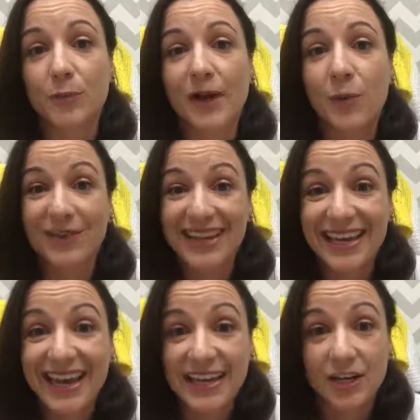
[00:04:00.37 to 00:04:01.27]
pet when they
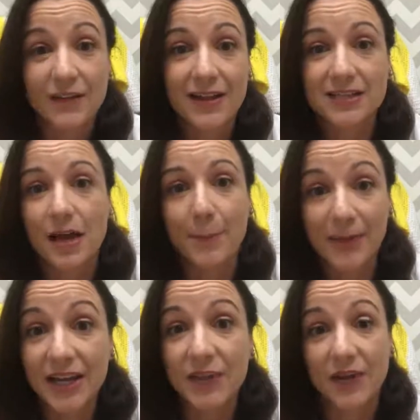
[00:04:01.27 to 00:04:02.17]
get here. That's a
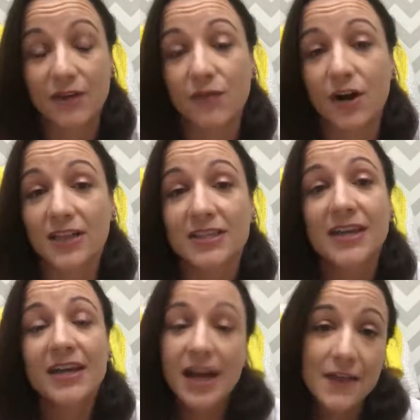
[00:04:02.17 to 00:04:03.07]
big thing for us.
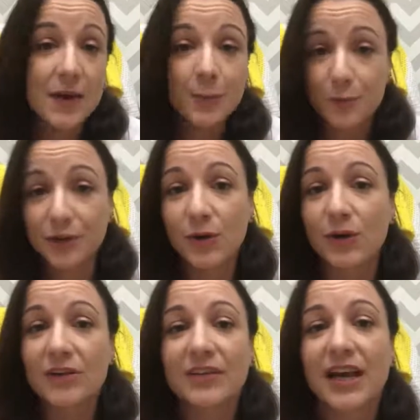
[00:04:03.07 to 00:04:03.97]
And then bring
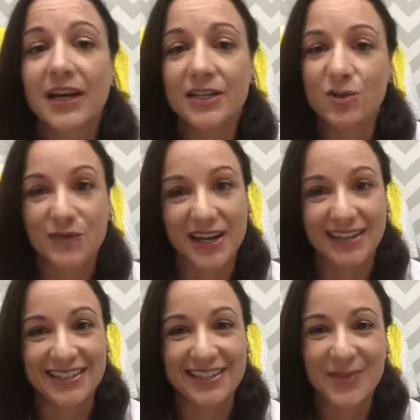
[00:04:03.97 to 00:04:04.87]
whatever they got into if they
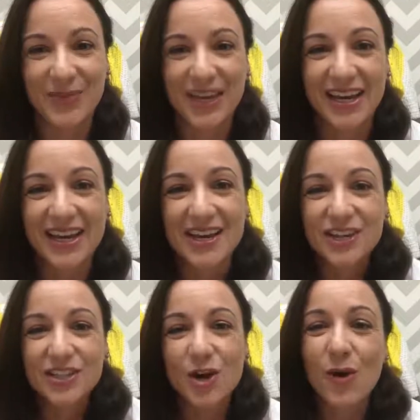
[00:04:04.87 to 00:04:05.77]
got into something.
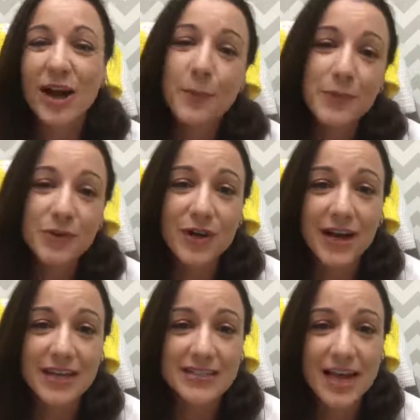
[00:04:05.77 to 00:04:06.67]
So I hope you
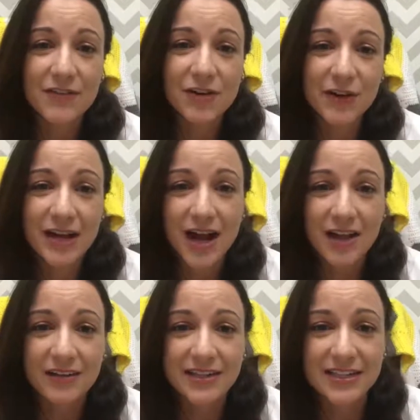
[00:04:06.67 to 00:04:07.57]
guys have a great
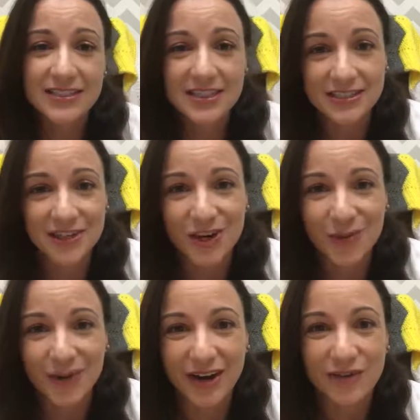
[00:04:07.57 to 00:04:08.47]
holiday season
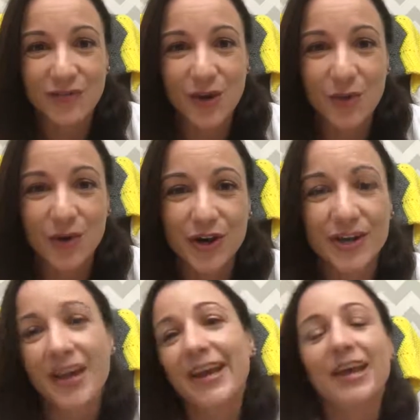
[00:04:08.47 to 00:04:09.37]
going
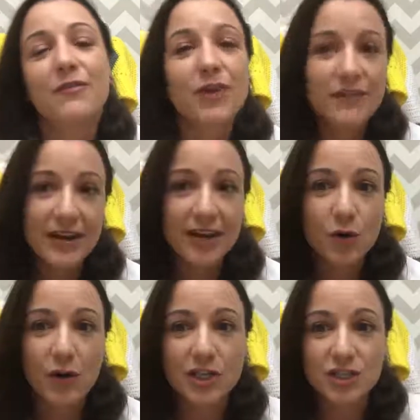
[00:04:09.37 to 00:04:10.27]
forward. If you have any
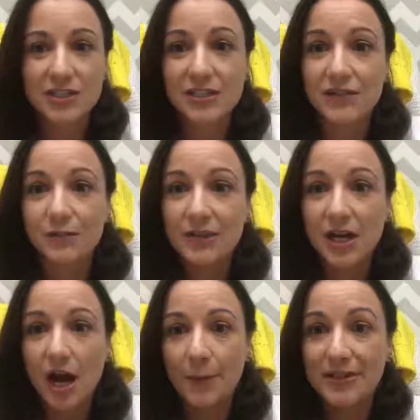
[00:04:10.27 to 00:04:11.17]
questions, leave them in the
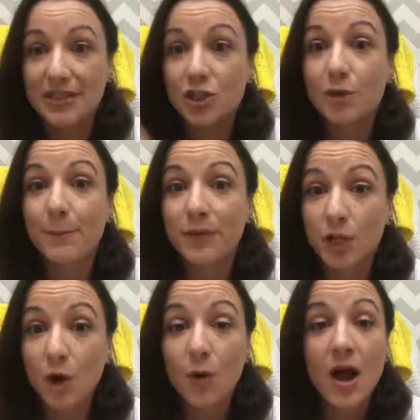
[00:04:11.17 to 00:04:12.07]
comment section
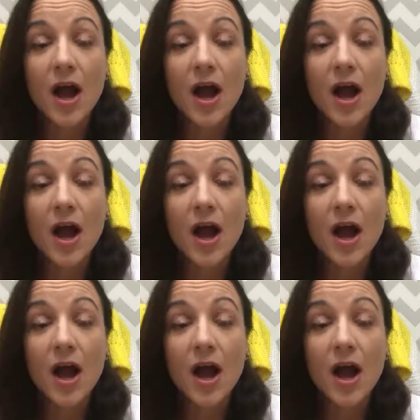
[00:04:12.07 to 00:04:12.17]
below.